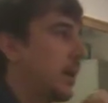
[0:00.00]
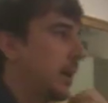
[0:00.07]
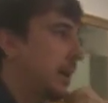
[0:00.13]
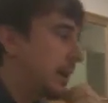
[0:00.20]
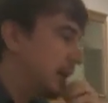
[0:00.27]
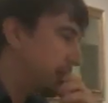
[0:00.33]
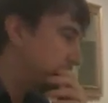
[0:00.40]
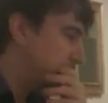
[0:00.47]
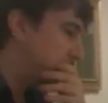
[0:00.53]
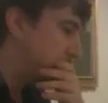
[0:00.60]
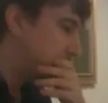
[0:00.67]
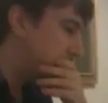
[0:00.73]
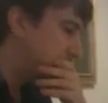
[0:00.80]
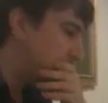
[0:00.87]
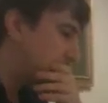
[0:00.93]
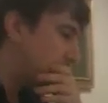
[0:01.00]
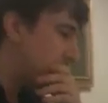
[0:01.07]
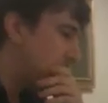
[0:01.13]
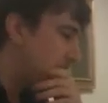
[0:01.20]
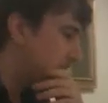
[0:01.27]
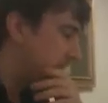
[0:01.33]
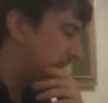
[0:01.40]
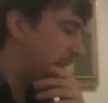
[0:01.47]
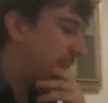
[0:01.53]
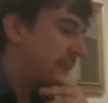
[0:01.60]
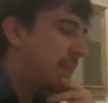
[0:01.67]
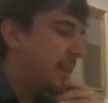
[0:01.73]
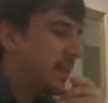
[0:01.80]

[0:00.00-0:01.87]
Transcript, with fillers: Um, and I think